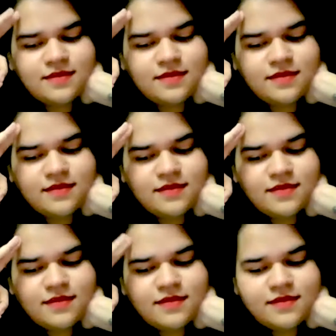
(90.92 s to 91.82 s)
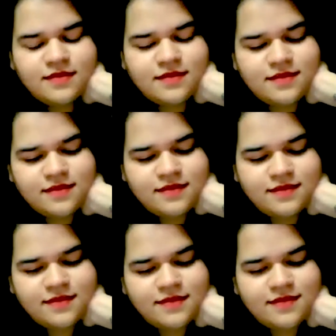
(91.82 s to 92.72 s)

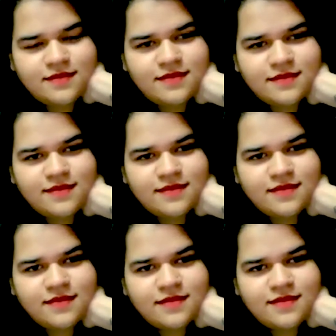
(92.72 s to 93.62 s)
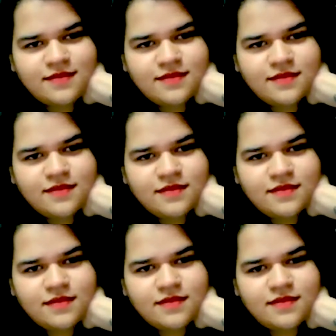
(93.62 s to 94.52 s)

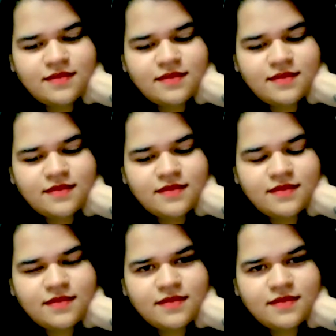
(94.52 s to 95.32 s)
This person isn't speaking.